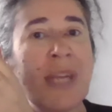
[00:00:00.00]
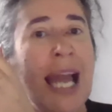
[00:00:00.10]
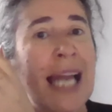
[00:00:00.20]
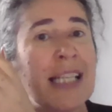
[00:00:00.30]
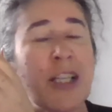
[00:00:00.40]

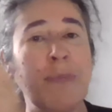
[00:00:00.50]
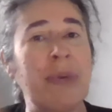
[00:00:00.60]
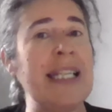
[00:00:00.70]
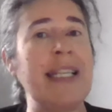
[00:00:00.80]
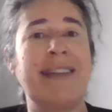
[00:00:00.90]
and I
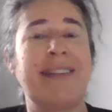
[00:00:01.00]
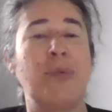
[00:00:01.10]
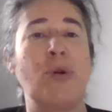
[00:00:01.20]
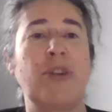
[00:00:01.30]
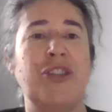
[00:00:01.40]
completely
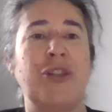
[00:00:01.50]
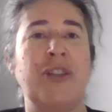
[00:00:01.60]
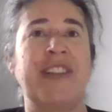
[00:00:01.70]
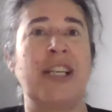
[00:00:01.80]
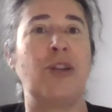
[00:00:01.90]
support
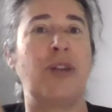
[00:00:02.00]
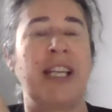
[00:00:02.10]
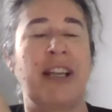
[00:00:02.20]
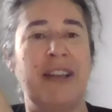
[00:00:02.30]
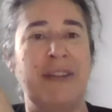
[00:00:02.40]
students in looking
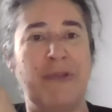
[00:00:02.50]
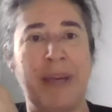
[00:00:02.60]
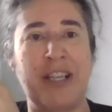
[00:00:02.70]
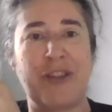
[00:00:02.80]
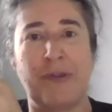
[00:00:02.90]
at
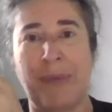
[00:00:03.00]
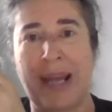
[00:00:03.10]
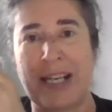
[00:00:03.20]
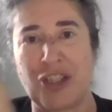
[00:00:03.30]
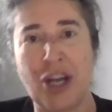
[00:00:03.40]
information from
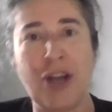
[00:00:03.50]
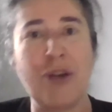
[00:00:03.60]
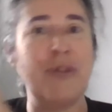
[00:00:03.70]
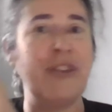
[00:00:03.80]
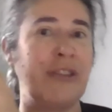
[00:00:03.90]

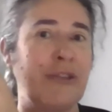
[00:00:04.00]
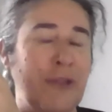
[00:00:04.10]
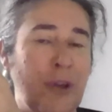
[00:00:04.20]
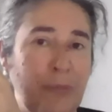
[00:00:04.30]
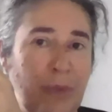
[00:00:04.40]
NGOs and
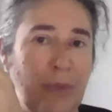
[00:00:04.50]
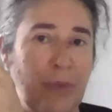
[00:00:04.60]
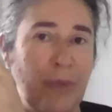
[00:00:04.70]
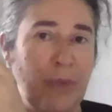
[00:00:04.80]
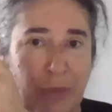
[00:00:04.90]
from
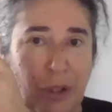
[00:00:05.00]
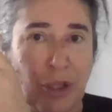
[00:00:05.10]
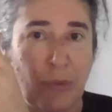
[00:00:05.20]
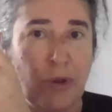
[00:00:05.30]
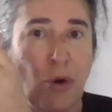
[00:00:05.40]
um, you
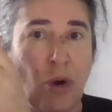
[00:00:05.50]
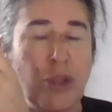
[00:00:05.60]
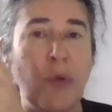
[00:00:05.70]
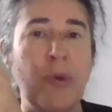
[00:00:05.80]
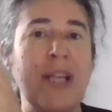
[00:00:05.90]
know not you
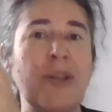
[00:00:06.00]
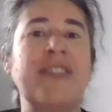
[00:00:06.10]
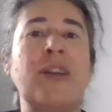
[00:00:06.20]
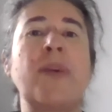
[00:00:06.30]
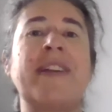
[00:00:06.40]
don't it
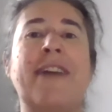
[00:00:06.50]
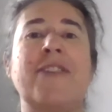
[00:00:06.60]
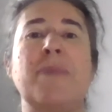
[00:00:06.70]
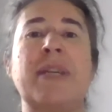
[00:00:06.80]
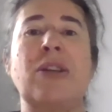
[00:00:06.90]
doesn't always have
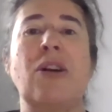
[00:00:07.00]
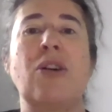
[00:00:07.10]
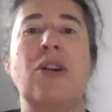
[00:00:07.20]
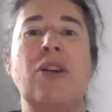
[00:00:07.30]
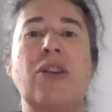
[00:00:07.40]
to be a,
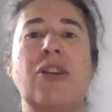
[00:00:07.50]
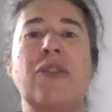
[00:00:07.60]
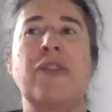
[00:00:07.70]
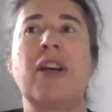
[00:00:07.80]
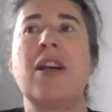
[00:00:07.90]
a kind of
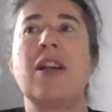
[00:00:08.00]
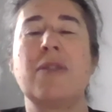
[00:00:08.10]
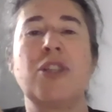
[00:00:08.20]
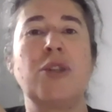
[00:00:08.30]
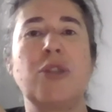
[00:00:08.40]

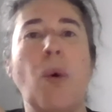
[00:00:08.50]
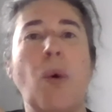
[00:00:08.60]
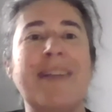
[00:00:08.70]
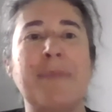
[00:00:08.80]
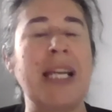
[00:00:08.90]

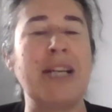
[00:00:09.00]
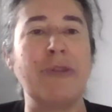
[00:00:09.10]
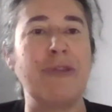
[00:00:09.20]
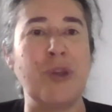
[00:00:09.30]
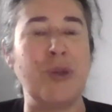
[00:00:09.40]
twice peer
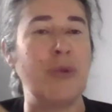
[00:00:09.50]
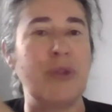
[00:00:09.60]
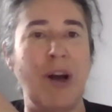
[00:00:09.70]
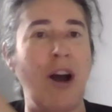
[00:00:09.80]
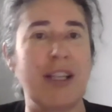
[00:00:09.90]
reviewed
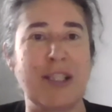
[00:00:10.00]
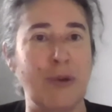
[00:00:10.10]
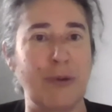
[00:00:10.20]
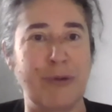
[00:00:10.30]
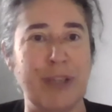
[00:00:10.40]

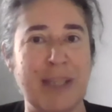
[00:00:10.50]
article for it